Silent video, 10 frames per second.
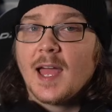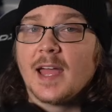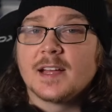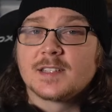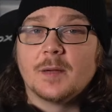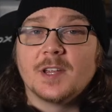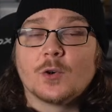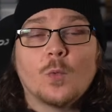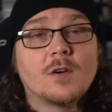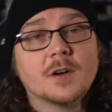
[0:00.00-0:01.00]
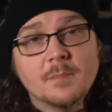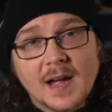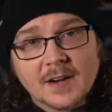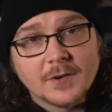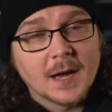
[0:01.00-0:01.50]
Hey guys, Omni here. Welcome
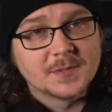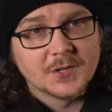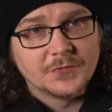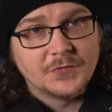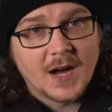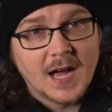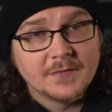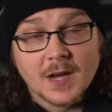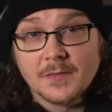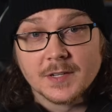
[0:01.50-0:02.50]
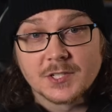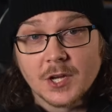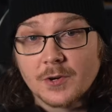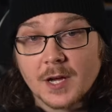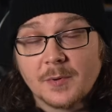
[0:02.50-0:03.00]
back for episode 5 of
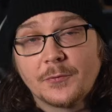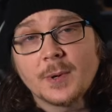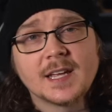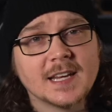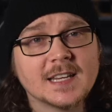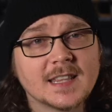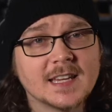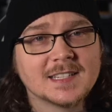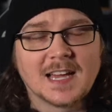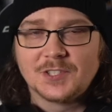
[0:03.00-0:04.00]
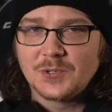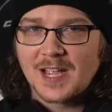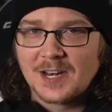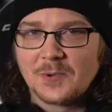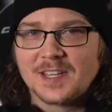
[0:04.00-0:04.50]
Ahsoka. Before we get into things, I do
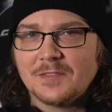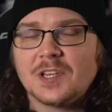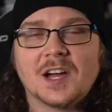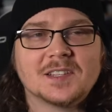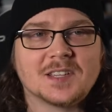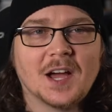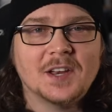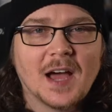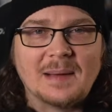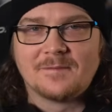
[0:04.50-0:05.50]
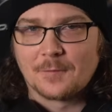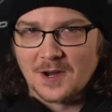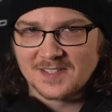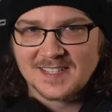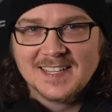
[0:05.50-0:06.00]
kind of want to give you guys an
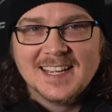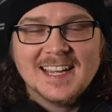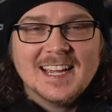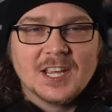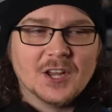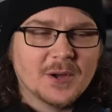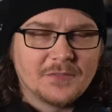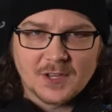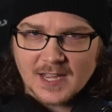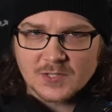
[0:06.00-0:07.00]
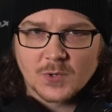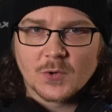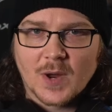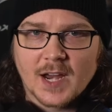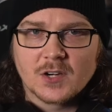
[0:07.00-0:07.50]
upfront. You know, if you guys weren't
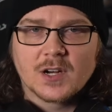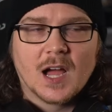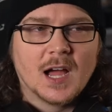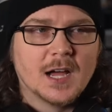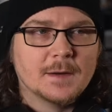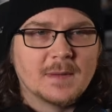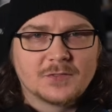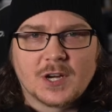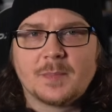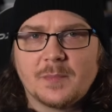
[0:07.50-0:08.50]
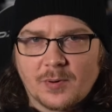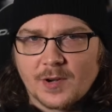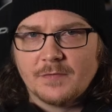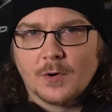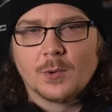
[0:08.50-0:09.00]
aware, I've tried to be
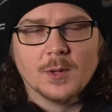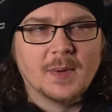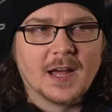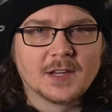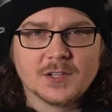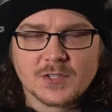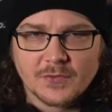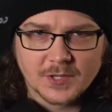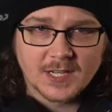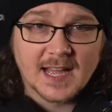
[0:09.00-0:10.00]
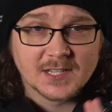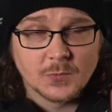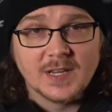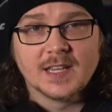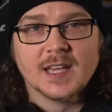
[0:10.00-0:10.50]
pretty vocal about it, because over the last
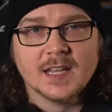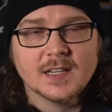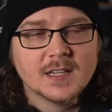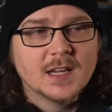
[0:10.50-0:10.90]
weekend,